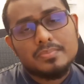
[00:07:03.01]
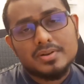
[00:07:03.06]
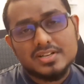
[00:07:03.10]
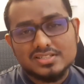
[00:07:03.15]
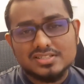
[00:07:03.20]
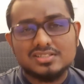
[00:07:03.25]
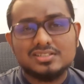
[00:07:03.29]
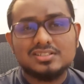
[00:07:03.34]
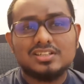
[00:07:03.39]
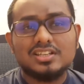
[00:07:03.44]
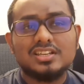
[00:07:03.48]

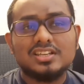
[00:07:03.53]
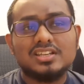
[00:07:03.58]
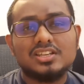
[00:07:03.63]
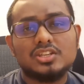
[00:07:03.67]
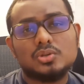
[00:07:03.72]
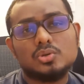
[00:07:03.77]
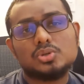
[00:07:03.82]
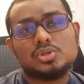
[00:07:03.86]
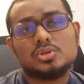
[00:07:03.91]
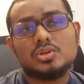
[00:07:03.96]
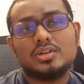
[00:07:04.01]

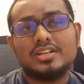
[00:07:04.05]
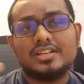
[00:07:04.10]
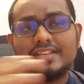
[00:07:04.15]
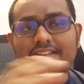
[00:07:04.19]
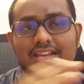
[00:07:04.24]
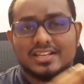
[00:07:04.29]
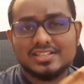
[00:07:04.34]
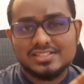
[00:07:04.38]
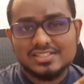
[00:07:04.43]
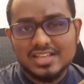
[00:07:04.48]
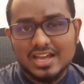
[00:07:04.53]
Presenting usually
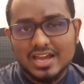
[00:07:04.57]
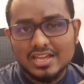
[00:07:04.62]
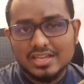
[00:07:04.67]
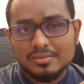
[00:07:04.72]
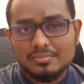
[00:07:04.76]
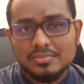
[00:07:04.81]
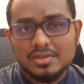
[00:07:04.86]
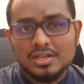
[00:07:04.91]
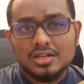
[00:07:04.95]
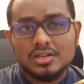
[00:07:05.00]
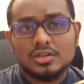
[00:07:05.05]
takes
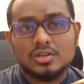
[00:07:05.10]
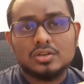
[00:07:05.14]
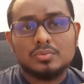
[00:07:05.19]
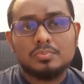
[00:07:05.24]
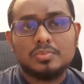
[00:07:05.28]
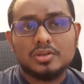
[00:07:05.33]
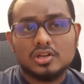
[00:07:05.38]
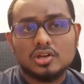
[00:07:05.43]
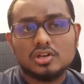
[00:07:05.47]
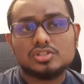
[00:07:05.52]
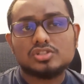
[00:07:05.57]
time,
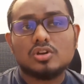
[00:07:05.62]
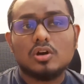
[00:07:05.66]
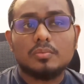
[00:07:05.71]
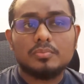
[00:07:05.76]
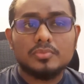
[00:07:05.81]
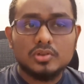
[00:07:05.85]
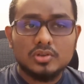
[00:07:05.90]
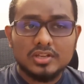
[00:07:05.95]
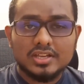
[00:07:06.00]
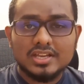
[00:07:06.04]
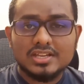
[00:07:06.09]
because
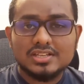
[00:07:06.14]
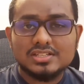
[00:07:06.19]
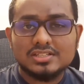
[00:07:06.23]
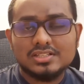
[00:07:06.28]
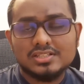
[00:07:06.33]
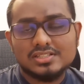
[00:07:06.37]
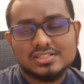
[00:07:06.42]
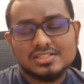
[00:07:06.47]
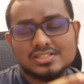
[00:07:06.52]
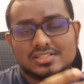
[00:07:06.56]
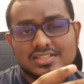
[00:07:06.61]

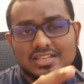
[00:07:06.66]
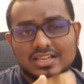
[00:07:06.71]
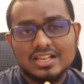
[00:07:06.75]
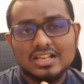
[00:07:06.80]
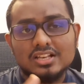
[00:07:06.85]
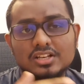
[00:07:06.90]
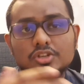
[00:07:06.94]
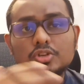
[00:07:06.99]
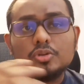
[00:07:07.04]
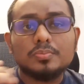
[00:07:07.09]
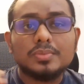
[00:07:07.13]
communication is a
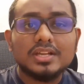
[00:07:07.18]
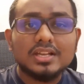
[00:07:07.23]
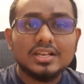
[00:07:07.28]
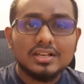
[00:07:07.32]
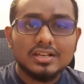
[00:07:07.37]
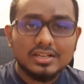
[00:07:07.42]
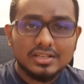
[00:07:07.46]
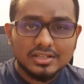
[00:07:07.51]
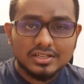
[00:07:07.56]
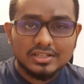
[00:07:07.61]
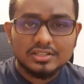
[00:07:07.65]
skill to be
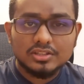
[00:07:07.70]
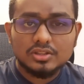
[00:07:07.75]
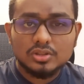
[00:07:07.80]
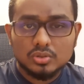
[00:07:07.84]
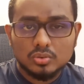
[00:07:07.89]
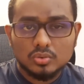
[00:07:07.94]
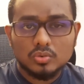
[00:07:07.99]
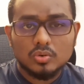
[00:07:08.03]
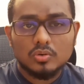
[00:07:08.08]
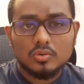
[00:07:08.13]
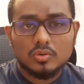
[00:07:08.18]
learned
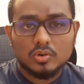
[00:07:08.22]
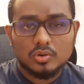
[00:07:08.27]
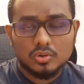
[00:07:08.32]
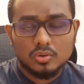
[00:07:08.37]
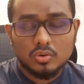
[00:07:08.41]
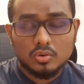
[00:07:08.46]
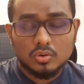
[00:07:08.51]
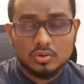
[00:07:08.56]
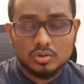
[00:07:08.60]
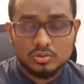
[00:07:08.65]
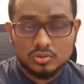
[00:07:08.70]

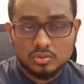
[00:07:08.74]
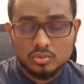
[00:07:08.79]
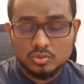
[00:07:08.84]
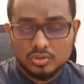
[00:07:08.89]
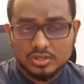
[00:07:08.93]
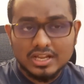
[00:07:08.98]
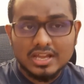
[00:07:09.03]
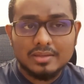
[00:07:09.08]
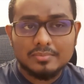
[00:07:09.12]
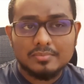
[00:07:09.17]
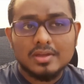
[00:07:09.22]

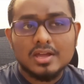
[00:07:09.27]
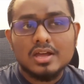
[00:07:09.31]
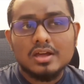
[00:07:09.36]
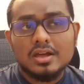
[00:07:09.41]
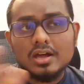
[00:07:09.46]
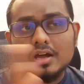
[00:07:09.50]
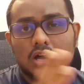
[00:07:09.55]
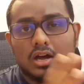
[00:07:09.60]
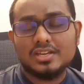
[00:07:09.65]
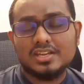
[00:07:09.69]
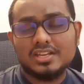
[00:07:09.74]
through time.
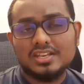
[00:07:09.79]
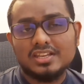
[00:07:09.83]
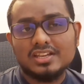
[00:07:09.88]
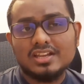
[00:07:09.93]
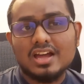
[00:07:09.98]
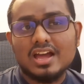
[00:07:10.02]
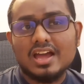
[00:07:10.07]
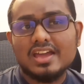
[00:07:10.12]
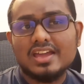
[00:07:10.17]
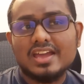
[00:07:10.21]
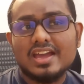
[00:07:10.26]
At the
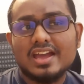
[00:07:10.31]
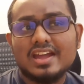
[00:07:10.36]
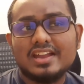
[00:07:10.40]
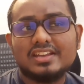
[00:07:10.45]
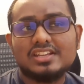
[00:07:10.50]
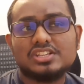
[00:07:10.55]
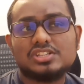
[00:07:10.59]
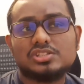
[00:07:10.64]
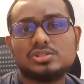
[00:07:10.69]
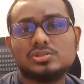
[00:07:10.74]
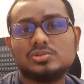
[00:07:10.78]
beginning, I
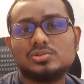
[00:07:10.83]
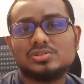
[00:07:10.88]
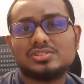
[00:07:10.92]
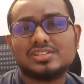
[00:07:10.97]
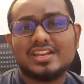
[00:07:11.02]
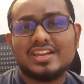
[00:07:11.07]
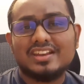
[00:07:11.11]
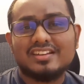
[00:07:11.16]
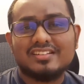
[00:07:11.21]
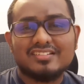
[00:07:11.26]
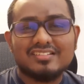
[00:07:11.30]
had
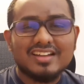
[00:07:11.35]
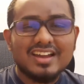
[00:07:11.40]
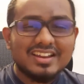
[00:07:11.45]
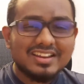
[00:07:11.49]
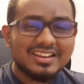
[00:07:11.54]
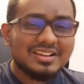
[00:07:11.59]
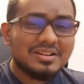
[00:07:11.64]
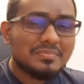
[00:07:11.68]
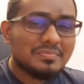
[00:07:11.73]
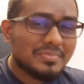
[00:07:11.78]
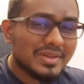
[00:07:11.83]
issues in
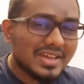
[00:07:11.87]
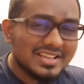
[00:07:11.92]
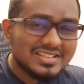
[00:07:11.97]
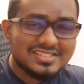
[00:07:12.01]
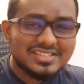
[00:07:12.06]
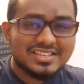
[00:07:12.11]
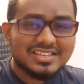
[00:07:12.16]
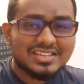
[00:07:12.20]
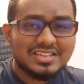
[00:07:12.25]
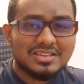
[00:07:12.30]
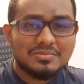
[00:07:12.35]
writing a
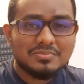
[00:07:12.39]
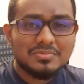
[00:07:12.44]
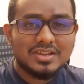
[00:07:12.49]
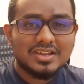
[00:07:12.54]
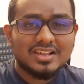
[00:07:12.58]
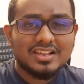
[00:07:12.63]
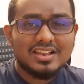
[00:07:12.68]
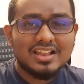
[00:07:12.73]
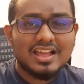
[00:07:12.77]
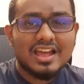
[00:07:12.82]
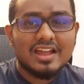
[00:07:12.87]
basic
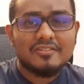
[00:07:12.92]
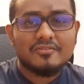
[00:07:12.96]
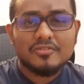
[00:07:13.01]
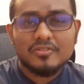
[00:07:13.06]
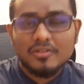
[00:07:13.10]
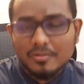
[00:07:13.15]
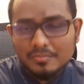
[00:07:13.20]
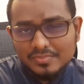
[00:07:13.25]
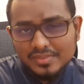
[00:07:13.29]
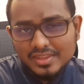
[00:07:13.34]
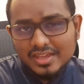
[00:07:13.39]
email, and
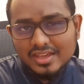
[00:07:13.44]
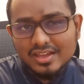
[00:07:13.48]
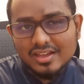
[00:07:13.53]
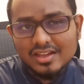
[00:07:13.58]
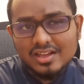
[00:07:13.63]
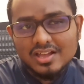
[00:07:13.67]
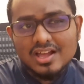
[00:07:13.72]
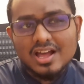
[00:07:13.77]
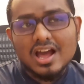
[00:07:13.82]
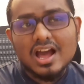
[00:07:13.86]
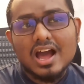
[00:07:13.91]
from
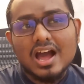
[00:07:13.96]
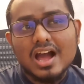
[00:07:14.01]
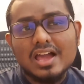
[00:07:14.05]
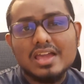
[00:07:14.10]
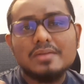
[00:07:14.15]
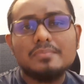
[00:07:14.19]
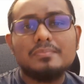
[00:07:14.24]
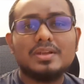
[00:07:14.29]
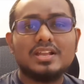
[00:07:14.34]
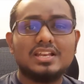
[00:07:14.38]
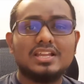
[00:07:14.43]
there
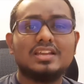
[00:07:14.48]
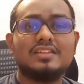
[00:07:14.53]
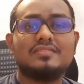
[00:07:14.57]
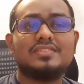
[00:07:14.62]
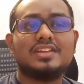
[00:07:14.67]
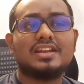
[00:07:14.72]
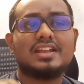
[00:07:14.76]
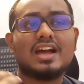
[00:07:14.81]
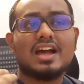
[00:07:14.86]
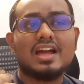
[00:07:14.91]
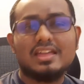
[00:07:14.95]
I
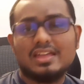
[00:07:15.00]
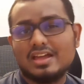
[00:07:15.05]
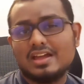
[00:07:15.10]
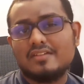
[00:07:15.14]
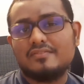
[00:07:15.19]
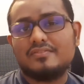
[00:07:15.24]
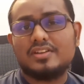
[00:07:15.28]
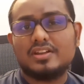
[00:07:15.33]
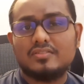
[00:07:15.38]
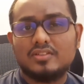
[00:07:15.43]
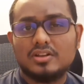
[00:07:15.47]
believe that I
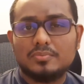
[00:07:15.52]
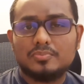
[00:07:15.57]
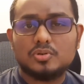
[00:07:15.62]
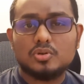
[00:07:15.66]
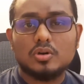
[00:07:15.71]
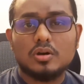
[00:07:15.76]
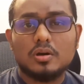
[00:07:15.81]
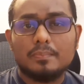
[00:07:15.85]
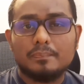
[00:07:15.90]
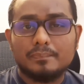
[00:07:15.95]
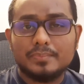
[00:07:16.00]
have developed
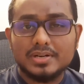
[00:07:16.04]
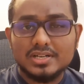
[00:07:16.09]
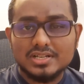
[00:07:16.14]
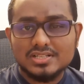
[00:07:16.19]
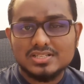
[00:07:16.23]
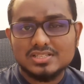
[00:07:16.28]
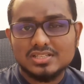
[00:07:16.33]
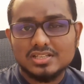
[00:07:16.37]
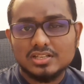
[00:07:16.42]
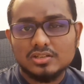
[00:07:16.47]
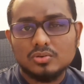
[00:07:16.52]
to a
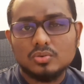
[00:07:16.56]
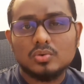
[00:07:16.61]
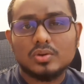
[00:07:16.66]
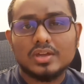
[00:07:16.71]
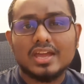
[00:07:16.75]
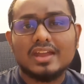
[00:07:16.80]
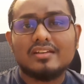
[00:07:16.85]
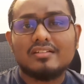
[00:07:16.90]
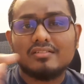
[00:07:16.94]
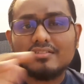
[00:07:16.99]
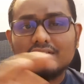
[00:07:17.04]
person who
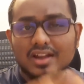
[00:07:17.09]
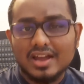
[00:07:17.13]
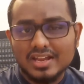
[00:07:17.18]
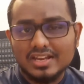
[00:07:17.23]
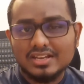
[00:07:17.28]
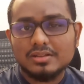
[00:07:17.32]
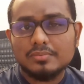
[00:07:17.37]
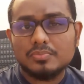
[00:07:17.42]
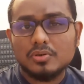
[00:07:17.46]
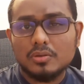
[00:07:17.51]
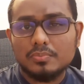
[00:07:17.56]
can
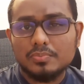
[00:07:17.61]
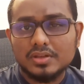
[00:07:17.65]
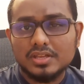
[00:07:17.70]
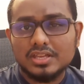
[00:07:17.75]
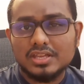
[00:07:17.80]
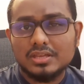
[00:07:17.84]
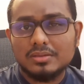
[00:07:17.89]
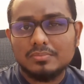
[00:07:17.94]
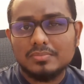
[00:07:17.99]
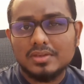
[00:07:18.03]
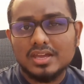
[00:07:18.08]
write a proper
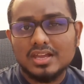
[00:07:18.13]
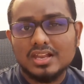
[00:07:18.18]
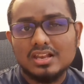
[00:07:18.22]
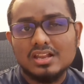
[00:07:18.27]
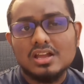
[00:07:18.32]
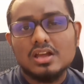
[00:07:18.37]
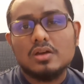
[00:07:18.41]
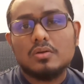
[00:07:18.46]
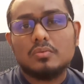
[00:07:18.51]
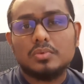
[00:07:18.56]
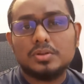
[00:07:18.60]
email
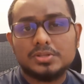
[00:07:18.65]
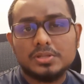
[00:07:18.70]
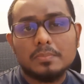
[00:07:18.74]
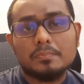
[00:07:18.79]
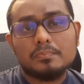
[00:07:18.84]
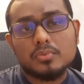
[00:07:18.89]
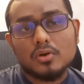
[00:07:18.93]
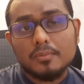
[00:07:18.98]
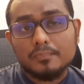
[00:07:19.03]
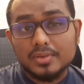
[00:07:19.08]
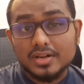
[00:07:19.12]
with the
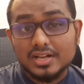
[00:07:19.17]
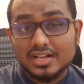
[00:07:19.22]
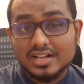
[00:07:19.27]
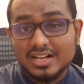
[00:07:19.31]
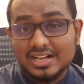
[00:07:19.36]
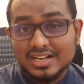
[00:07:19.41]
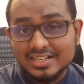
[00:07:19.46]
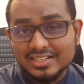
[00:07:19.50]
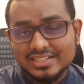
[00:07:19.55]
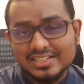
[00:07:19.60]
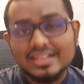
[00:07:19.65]
proper
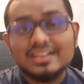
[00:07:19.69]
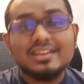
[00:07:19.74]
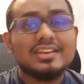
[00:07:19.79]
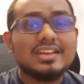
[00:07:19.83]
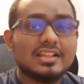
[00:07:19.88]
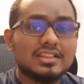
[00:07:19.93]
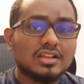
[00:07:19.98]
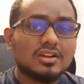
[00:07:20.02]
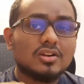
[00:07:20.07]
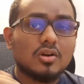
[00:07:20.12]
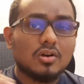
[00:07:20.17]

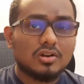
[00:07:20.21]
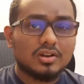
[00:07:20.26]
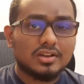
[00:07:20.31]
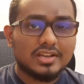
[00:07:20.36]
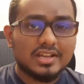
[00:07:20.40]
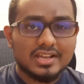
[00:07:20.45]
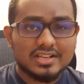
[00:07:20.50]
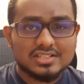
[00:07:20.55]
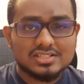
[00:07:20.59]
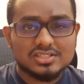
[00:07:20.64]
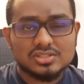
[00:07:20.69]
content and the
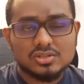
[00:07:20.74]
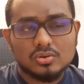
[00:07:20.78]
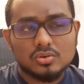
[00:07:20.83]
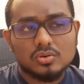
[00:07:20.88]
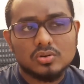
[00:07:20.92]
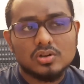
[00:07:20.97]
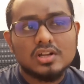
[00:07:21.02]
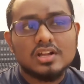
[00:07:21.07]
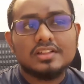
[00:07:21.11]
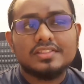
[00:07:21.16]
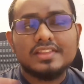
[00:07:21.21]
context.
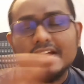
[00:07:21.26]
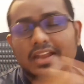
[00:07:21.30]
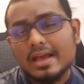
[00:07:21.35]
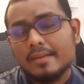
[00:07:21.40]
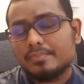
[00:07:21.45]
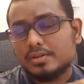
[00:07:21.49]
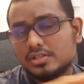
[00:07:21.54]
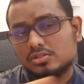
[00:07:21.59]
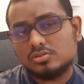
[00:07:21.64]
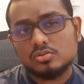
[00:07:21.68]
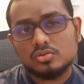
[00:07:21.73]
So that
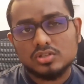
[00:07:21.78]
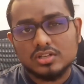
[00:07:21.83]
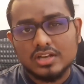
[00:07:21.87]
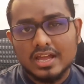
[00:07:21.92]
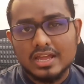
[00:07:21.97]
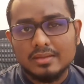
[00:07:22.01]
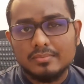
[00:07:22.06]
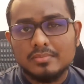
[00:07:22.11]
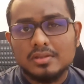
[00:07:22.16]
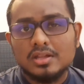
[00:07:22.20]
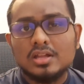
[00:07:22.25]
happens through
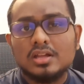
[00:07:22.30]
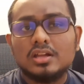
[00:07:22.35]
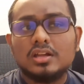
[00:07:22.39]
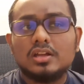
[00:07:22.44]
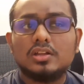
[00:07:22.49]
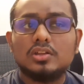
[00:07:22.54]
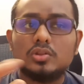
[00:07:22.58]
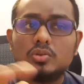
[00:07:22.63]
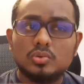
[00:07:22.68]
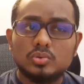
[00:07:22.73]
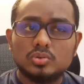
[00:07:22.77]
time.
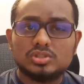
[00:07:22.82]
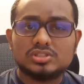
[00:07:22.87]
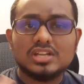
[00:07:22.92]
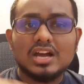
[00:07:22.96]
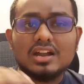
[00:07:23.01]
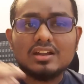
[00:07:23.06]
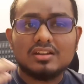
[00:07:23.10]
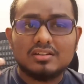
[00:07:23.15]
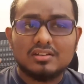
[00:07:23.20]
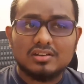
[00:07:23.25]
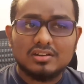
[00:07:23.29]
You
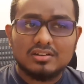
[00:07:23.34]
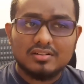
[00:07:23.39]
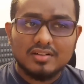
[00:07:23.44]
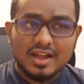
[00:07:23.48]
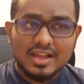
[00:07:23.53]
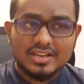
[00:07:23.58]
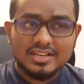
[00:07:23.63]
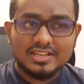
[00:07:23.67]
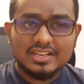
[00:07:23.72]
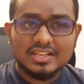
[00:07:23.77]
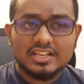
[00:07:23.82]
start
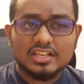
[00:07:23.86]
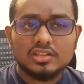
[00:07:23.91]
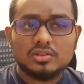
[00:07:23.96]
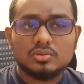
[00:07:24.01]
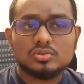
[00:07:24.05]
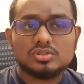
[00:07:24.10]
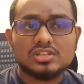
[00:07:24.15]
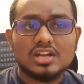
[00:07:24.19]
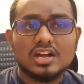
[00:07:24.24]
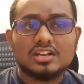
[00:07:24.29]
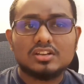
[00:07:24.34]
writing,
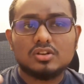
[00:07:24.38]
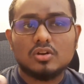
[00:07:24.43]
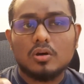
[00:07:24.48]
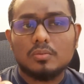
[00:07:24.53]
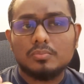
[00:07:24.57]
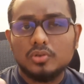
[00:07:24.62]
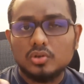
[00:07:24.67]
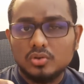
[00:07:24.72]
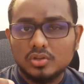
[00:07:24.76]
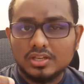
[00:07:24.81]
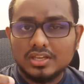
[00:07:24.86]
you start
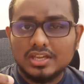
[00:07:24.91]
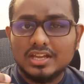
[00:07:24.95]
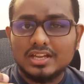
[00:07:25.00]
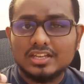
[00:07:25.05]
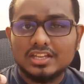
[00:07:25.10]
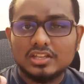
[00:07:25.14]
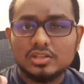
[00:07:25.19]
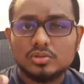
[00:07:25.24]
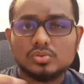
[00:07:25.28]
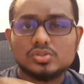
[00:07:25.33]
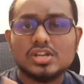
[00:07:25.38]

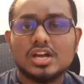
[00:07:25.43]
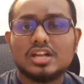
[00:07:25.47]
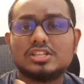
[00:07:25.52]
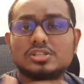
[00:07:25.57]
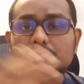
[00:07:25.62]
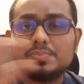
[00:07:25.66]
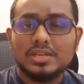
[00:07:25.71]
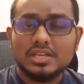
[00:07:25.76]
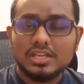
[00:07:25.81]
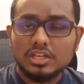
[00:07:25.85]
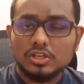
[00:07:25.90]
communicating, you
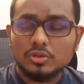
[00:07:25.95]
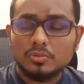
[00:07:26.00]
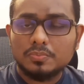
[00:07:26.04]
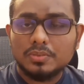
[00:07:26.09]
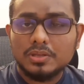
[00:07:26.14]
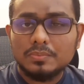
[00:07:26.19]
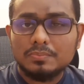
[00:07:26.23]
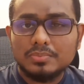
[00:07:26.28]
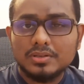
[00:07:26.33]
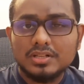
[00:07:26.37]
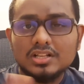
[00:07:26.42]
start speaking to
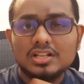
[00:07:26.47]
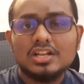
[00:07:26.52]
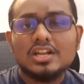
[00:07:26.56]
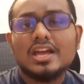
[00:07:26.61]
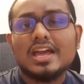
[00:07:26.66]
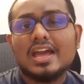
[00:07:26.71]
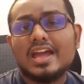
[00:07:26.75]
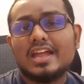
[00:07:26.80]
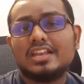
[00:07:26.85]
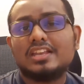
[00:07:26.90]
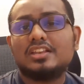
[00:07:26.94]
people,
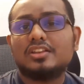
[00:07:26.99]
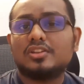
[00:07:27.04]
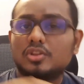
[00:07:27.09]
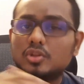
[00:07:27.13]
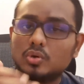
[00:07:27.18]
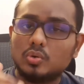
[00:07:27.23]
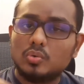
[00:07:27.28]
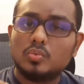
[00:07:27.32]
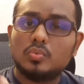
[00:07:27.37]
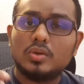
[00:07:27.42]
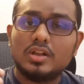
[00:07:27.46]
and
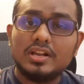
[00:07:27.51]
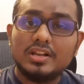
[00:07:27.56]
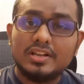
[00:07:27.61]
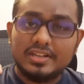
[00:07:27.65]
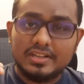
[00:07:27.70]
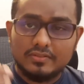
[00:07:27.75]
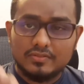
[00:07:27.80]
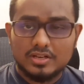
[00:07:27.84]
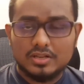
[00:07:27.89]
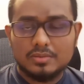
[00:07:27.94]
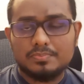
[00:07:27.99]
you
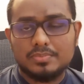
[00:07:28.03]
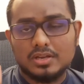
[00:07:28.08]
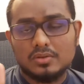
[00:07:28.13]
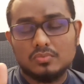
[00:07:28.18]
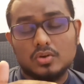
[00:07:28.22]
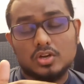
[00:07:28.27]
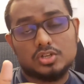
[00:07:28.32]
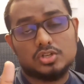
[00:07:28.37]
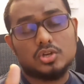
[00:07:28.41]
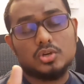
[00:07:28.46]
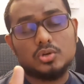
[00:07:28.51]
will develop
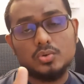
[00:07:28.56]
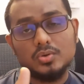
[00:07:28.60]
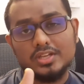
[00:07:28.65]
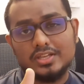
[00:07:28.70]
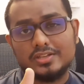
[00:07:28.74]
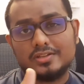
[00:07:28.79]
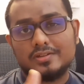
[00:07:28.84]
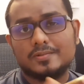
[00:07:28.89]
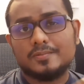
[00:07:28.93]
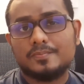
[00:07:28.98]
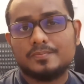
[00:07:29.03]
in what you're
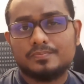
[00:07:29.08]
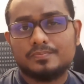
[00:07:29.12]
doing.